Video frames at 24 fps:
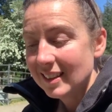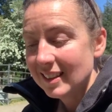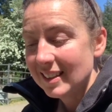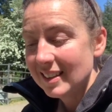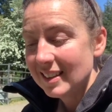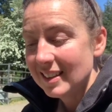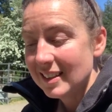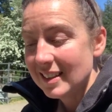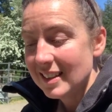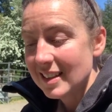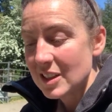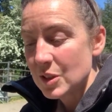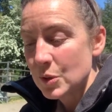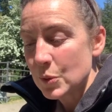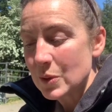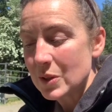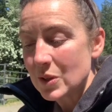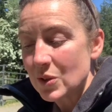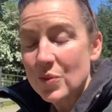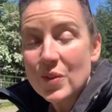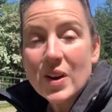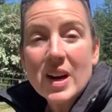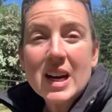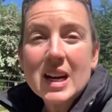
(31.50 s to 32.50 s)
this was
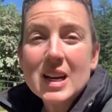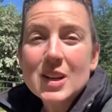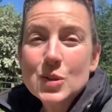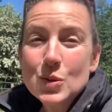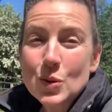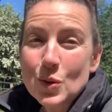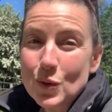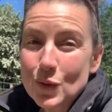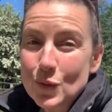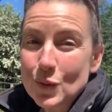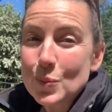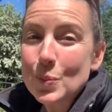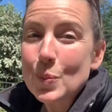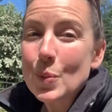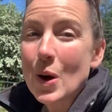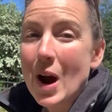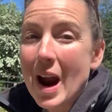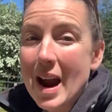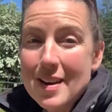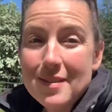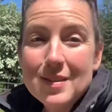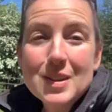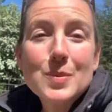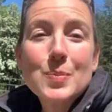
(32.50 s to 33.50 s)
a very sort of
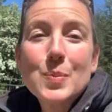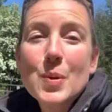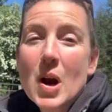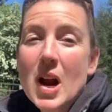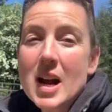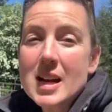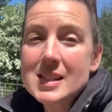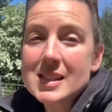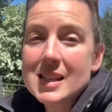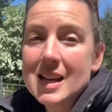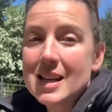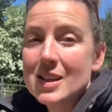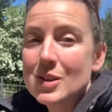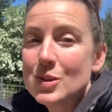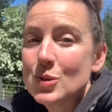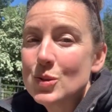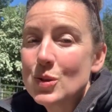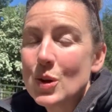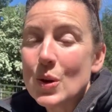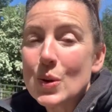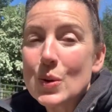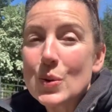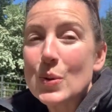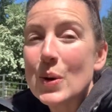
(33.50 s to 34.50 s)
private process,
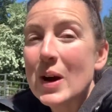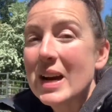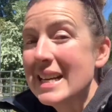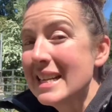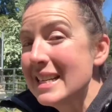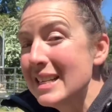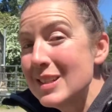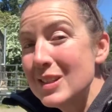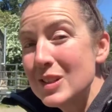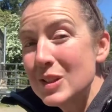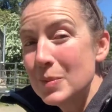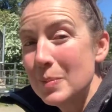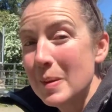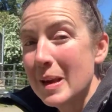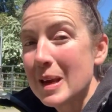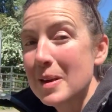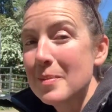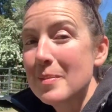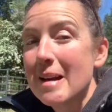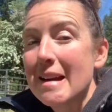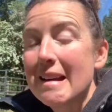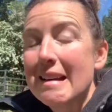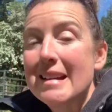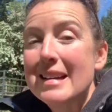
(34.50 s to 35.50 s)
so I didn't speak
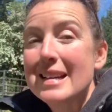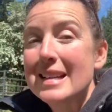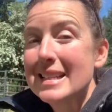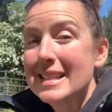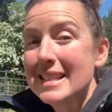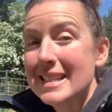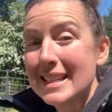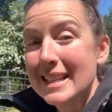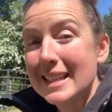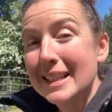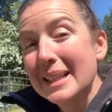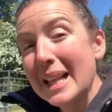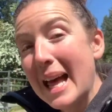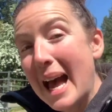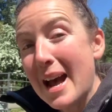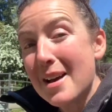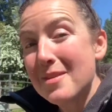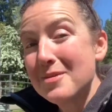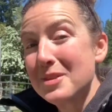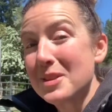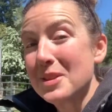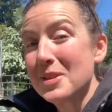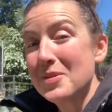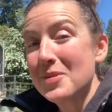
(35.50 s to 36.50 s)
about it until
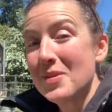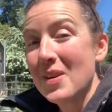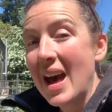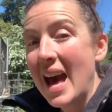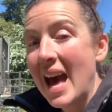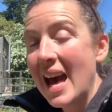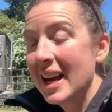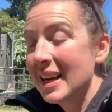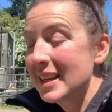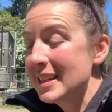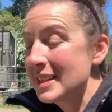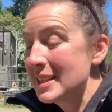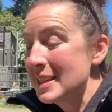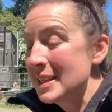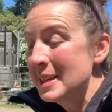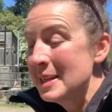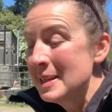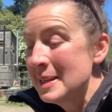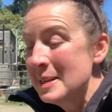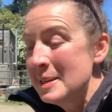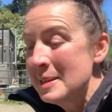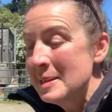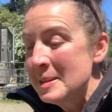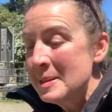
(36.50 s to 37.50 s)
after the fact.
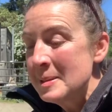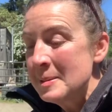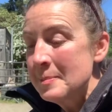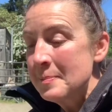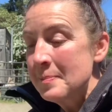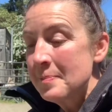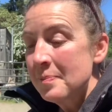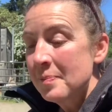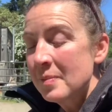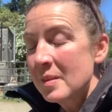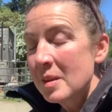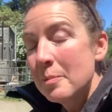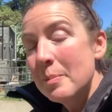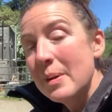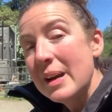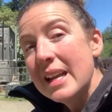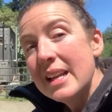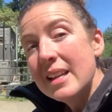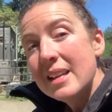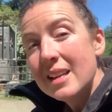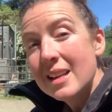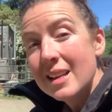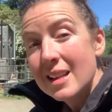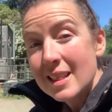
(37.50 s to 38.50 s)
But
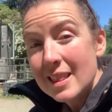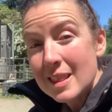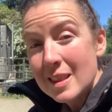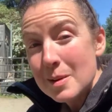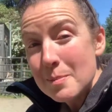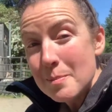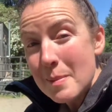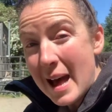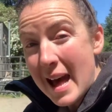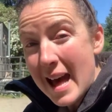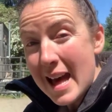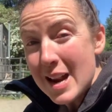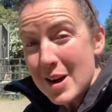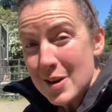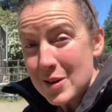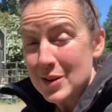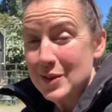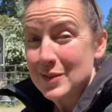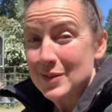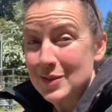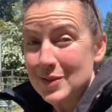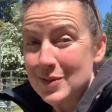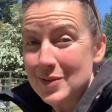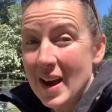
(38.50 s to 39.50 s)
the matter
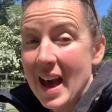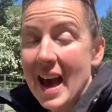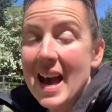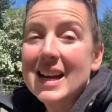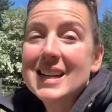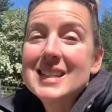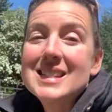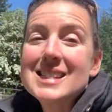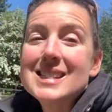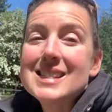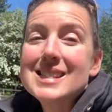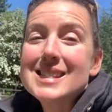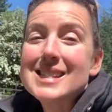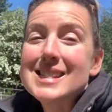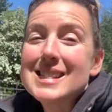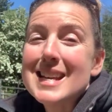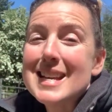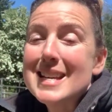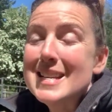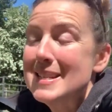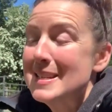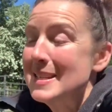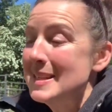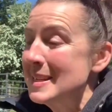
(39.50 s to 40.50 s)
of the fact is
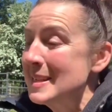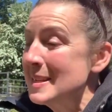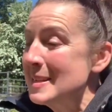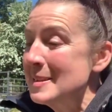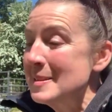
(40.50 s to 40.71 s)
that